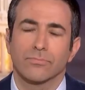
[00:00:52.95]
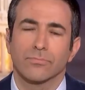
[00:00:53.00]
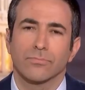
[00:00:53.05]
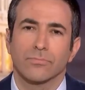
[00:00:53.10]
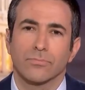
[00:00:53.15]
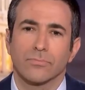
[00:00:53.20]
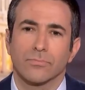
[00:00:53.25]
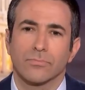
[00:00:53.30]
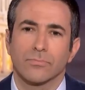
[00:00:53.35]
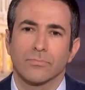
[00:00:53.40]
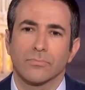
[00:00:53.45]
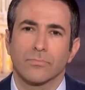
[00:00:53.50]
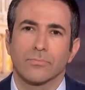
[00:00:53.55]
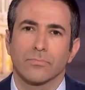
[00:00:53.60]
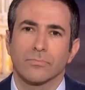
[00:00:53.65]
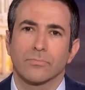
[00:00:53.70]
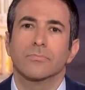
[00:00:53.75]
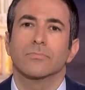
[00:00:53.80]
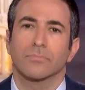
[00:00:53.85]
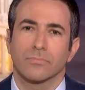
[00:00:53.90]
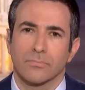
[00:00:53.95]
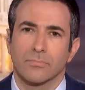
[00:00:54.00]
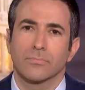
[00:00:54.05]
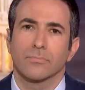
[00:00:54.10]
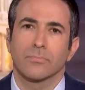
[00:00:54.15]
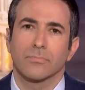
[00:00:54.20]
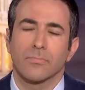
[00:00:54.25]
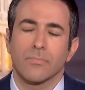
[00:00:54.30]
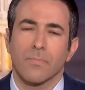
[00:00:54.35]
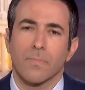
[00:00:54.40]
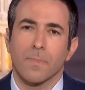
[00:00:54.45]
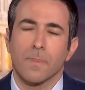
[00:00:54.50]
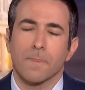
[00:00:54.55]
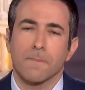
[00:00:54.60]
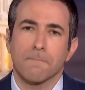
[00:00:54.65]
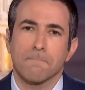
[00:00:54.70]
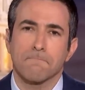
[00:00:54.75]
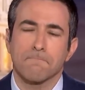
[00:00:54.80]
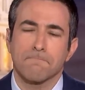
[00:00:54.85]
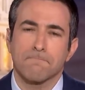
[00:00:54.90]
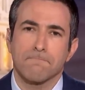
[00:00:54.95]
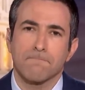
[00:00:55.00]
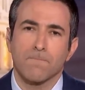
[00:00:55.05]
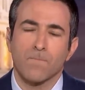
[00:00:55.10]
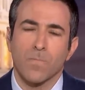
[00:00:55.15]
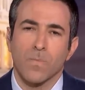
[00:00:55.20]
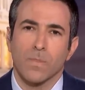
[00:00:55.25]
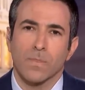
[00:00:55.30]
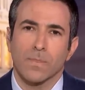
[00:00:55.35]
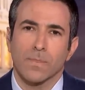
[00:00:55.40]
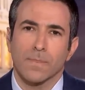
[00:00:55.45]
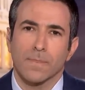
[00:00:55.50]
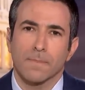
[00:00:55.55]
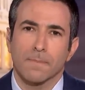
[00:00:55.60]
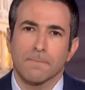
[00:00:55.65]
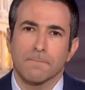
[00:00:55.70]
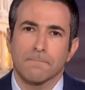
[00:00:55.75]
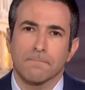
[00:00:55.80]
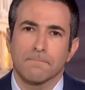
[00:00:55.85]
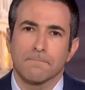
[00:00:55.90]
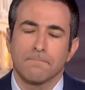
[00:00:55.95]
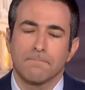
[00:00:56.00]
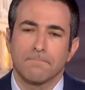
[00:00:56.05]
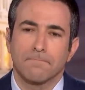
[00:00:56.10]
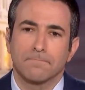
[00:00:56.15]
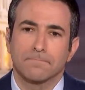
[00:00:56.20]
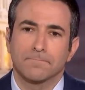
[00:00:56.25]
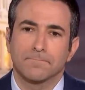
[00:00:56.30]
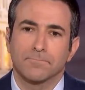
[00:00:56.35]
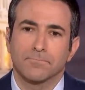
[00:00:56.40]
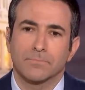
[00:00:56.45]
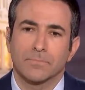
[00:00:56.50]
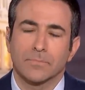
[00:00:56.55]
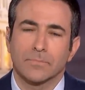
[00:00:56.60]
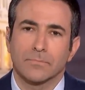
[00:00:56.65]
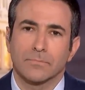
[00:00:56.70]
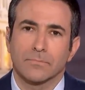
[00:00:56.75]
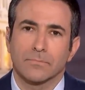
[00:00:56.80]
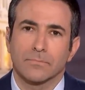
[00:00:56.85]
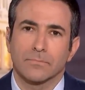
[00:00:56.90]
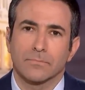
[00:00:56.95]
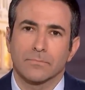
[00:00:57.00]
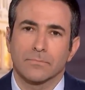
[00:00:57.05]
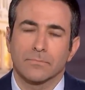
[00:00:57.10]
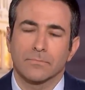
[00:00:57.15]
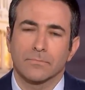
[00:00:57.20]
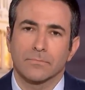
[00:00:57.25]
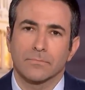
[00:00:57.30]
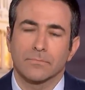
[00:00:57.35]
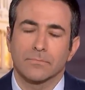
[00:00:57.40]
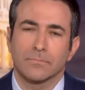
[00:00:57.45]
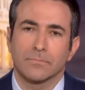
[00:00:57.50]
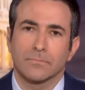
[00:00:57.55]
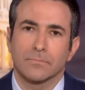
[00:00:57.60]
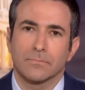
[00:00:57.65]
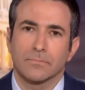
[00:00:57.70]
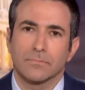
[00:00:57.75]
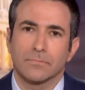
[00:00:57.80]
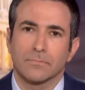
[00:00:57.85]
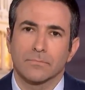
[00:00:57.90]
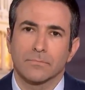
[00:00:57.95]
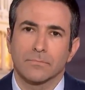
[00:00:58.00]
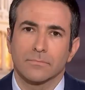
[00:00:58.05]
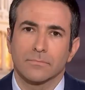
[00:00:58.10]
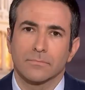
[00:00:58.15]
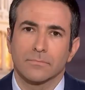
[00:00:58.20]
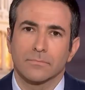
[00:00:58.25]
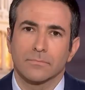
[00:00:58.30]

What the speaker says: [no speech]